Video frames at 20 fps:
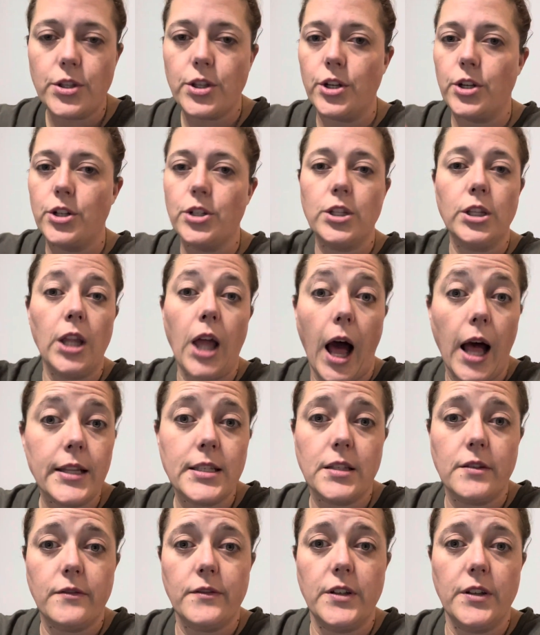There's lots
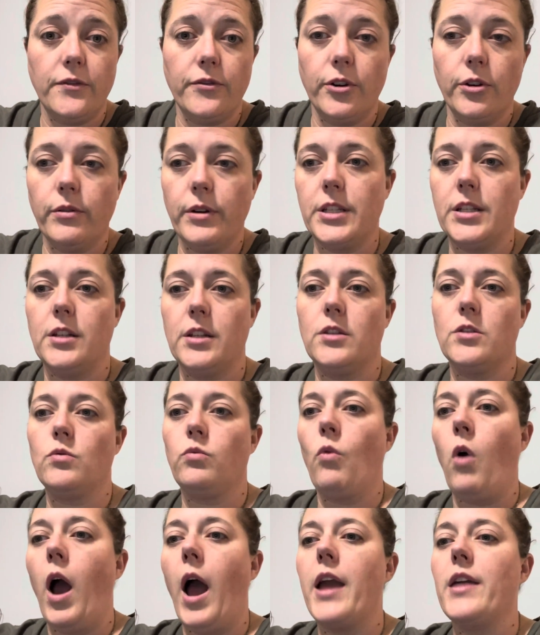of different reasons
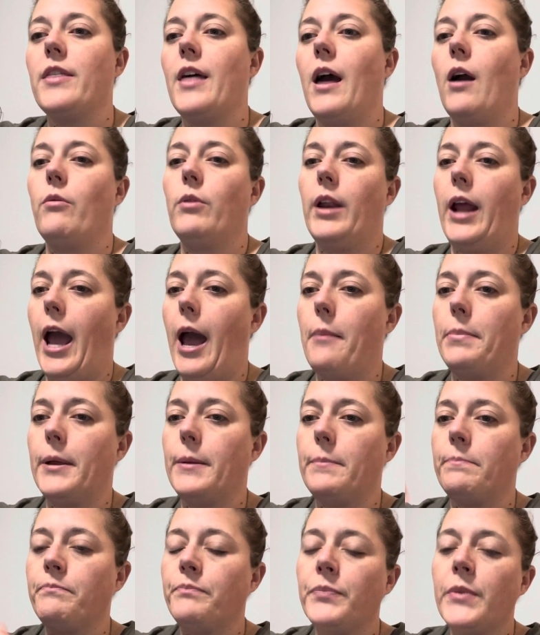why that would happen.